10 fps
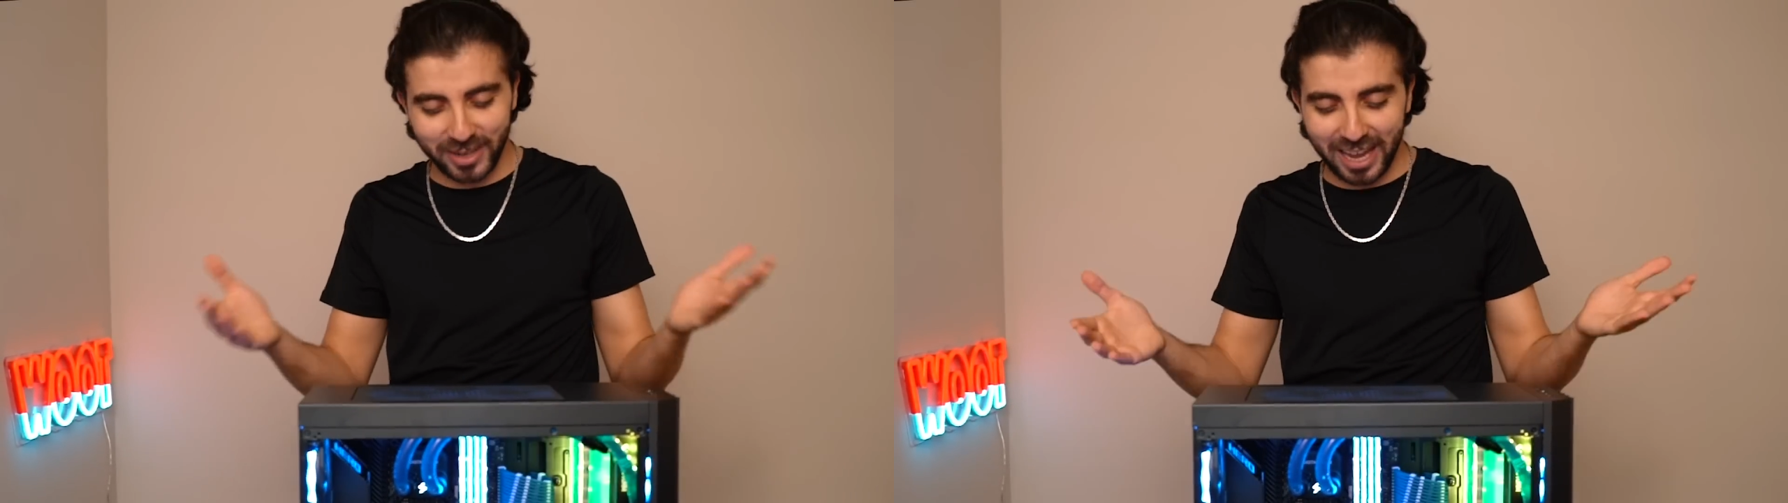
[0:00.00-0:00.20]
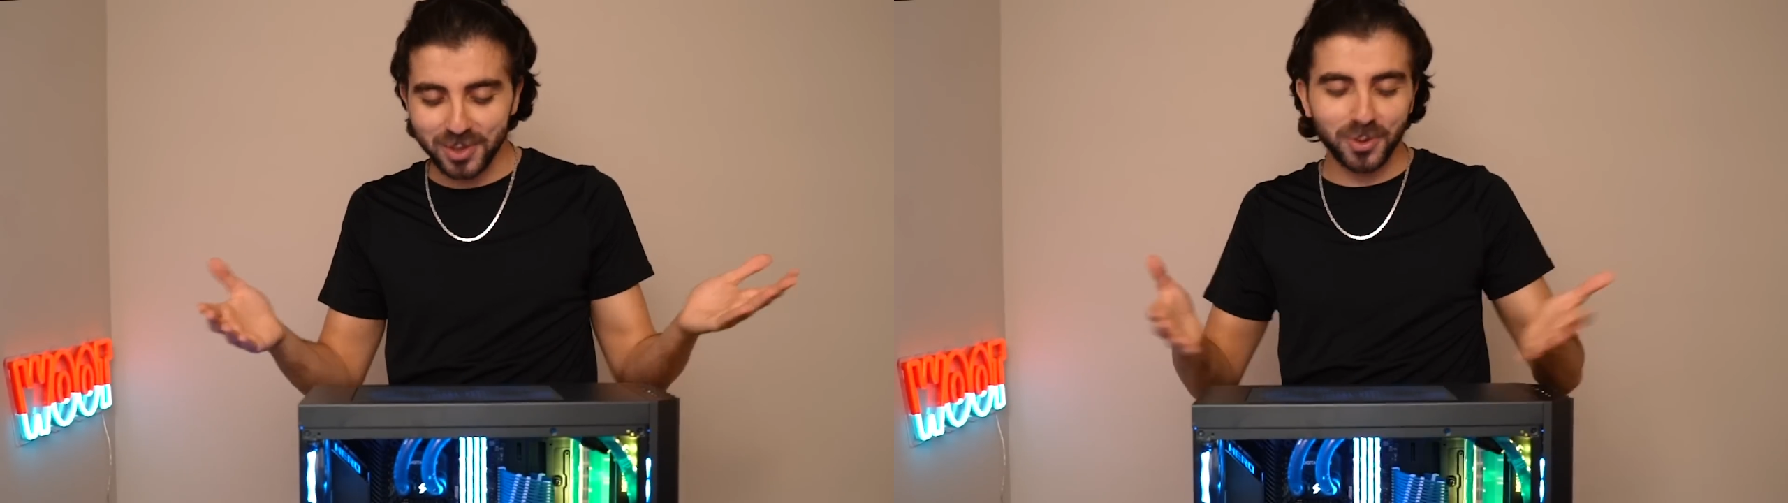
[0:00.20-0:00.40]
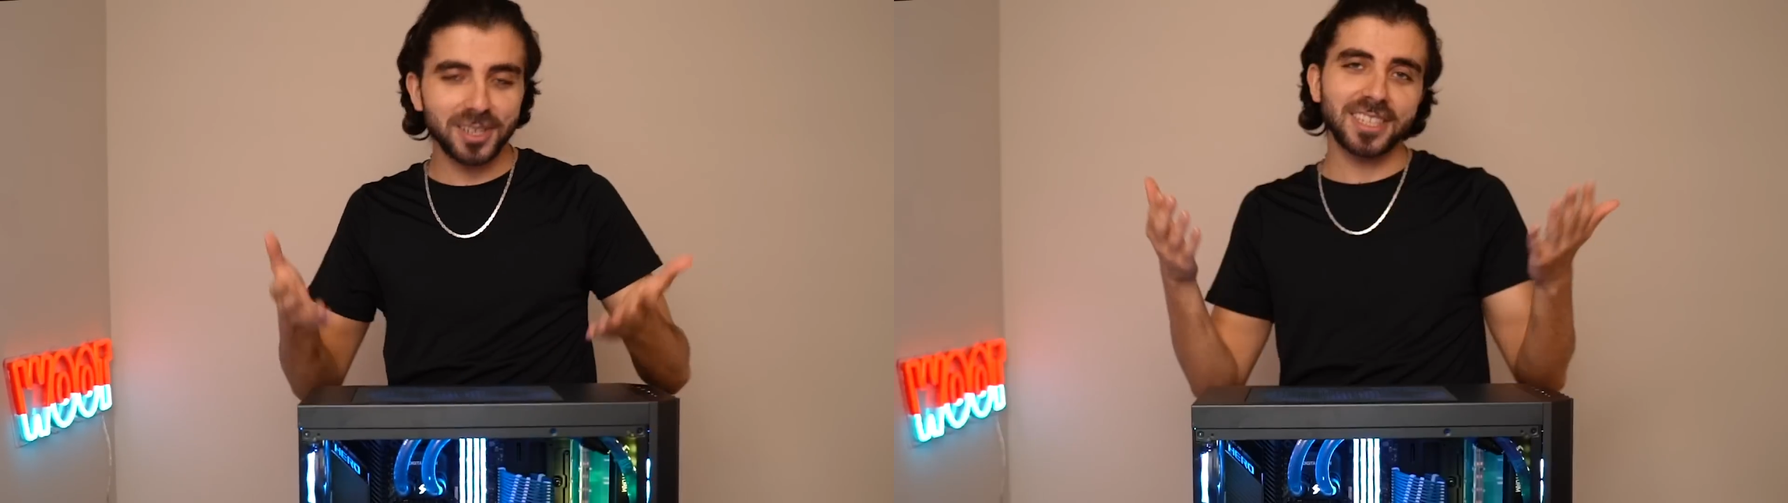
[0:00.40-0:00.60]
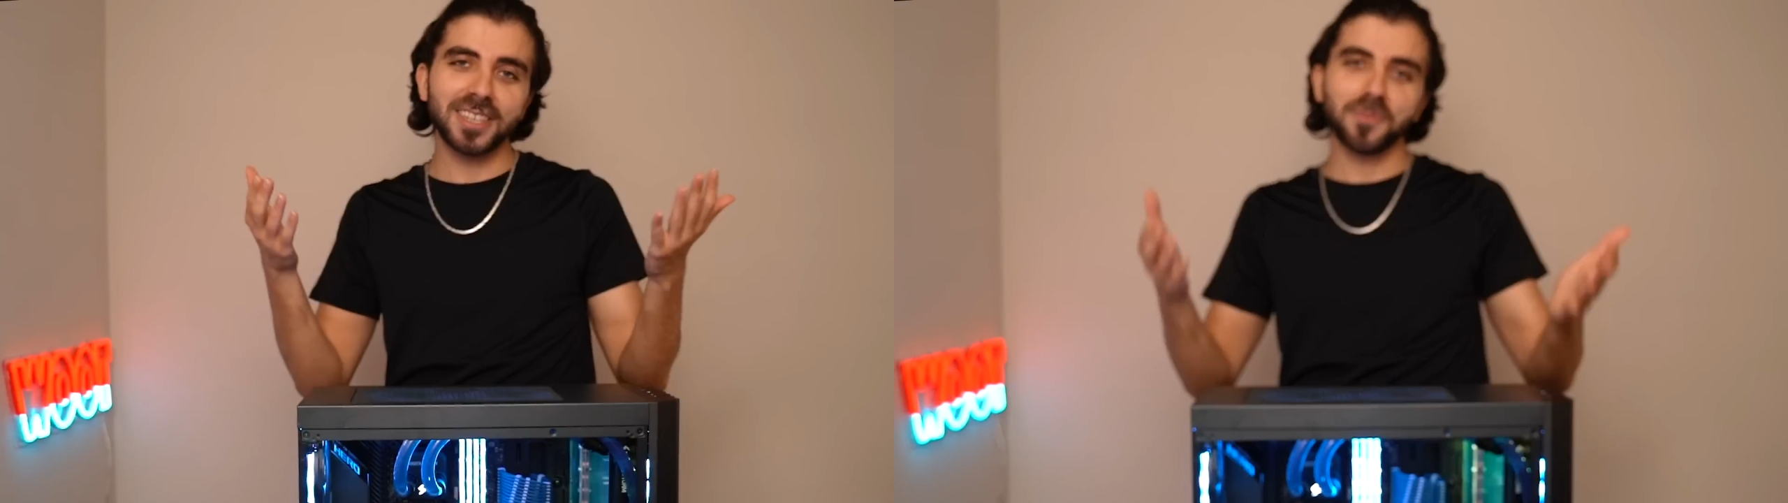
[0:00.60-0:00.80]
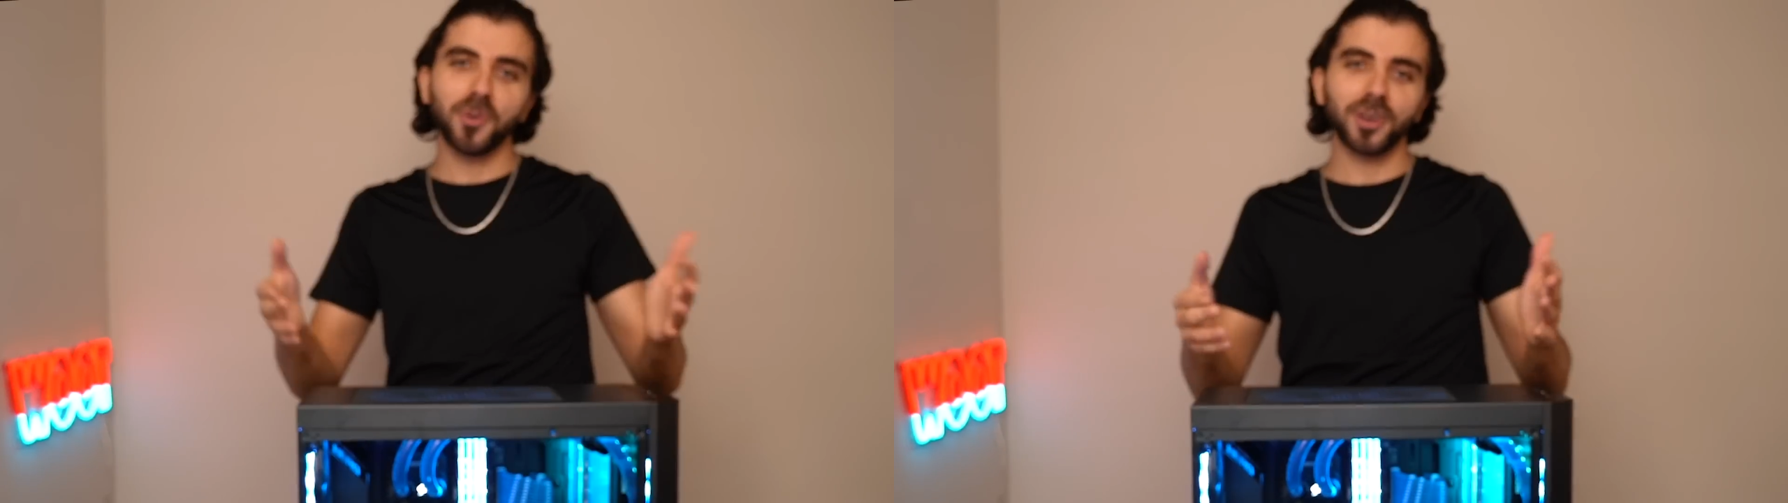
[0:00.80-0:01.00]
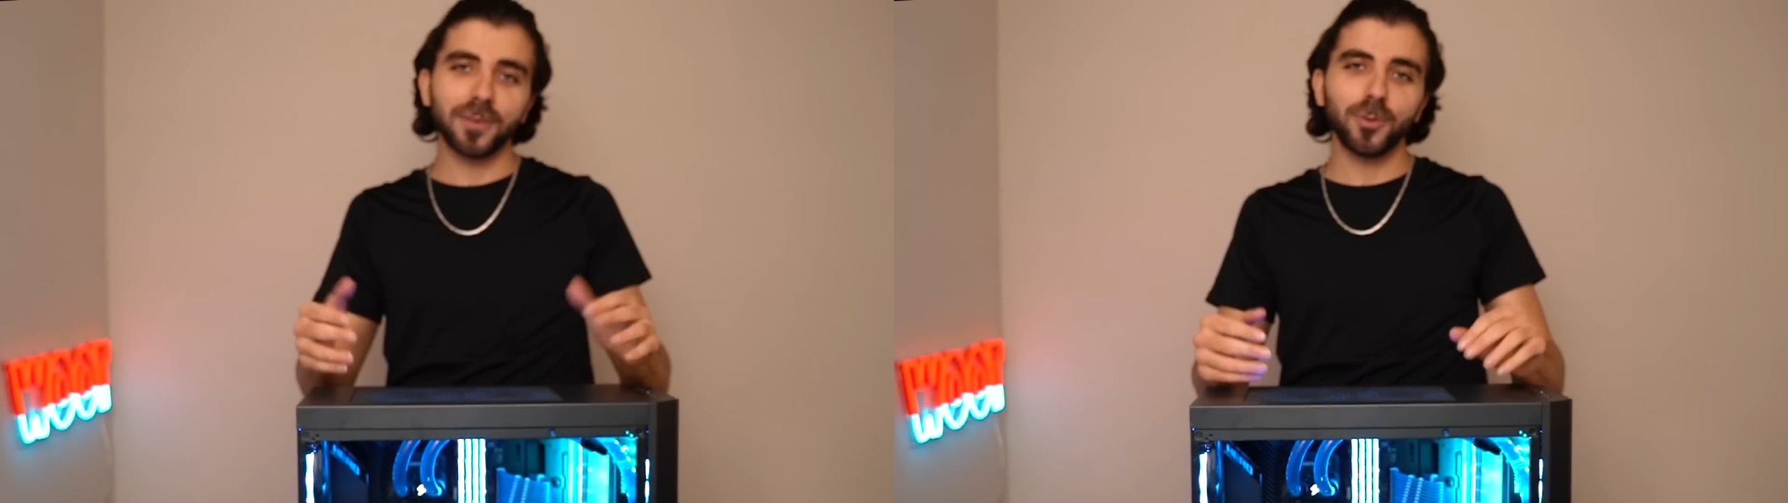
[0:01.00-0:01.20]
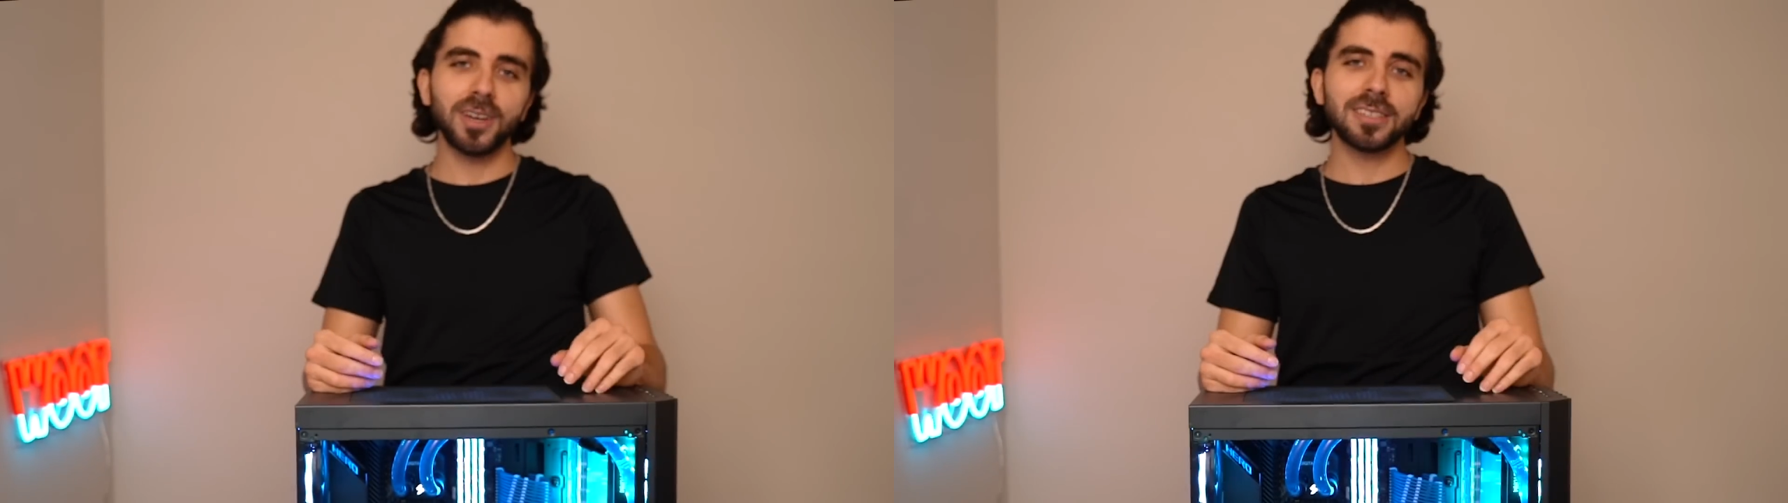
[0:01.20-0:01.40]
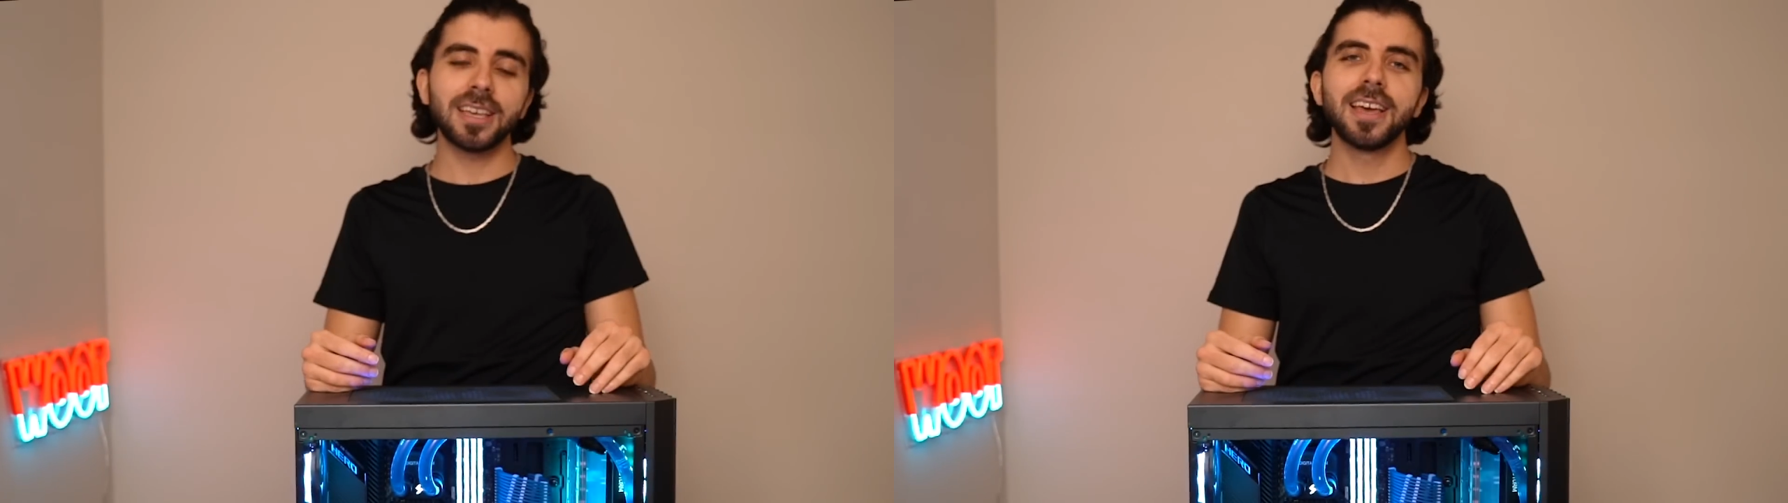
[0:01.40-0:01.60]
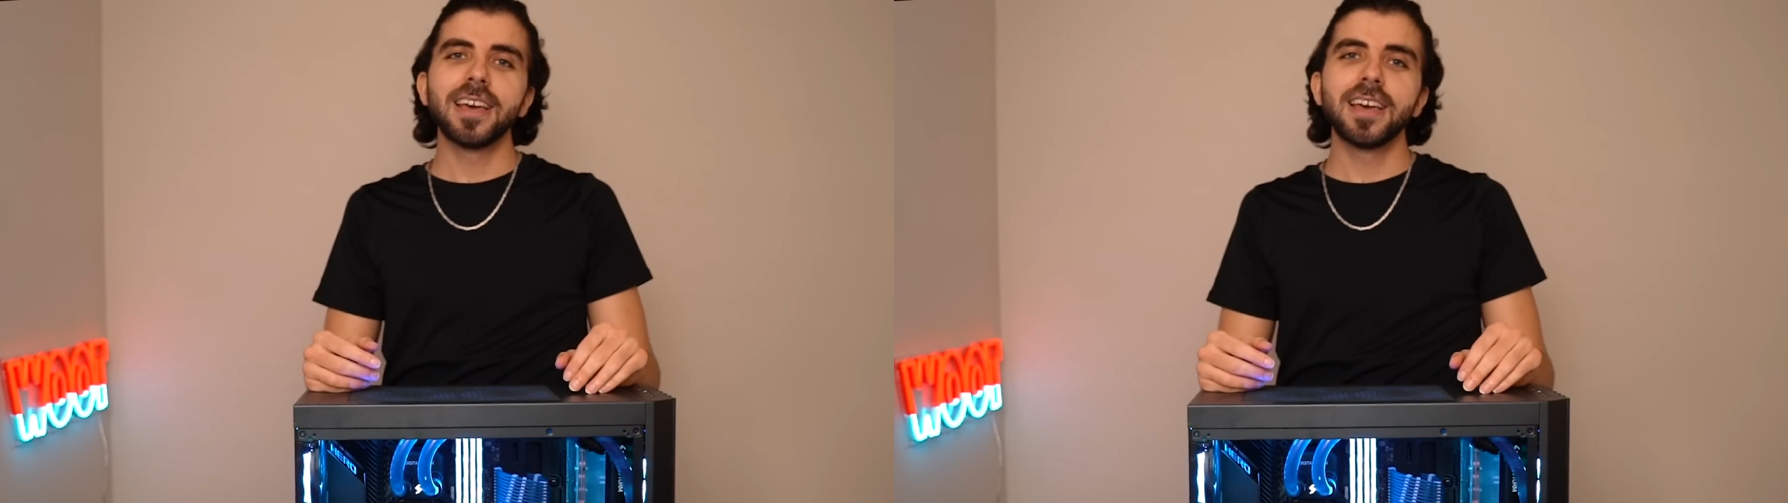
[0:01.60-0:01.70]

guys want to see more giveaways,